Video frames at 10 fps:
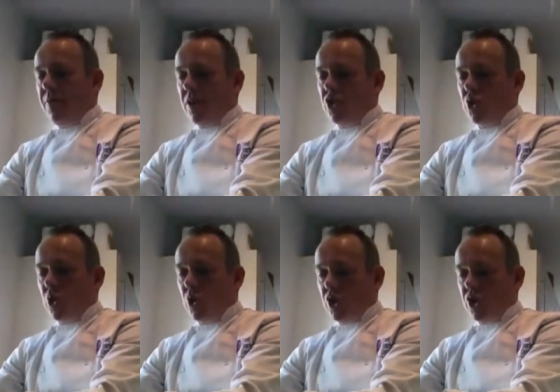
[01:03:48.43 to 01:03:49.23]
If
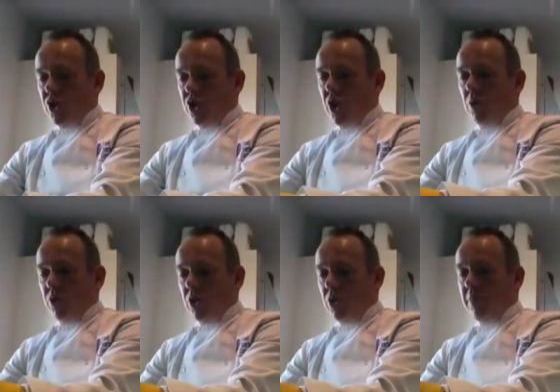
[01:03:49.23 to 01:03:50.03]
unsure,
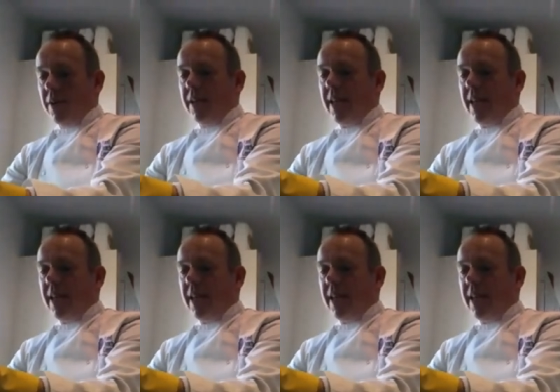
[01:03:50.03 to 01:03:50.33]
don't do them.